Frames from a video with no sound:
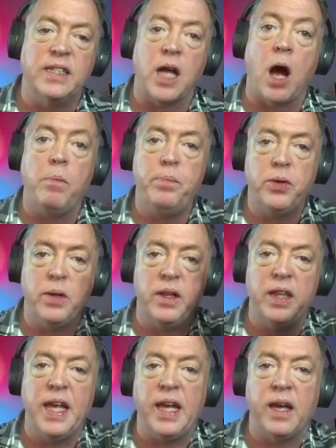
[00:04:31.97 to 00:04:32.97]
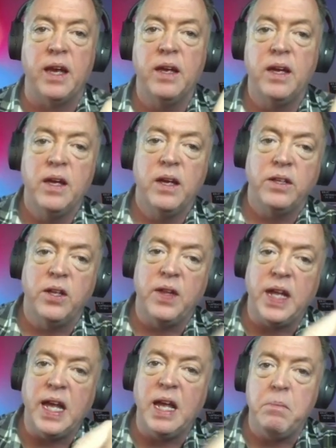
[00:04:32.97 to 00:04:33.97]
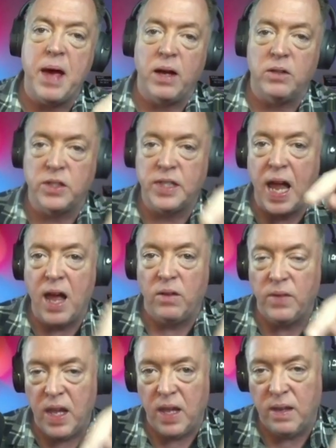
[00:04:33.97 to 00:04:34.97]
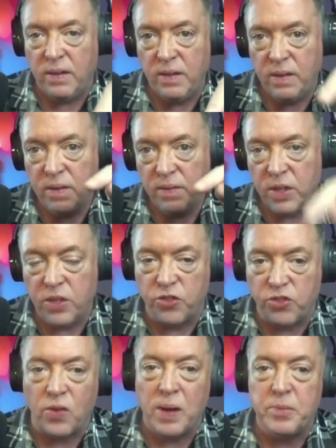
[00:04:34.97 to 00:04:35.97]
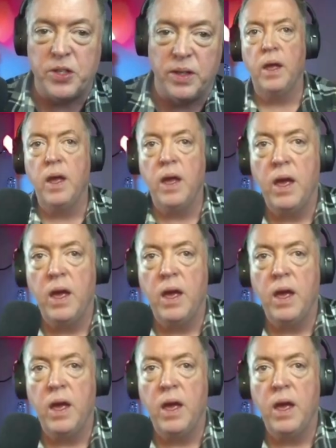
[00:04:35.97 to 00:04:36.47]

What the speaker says: I'll put a link to the emails down in the description.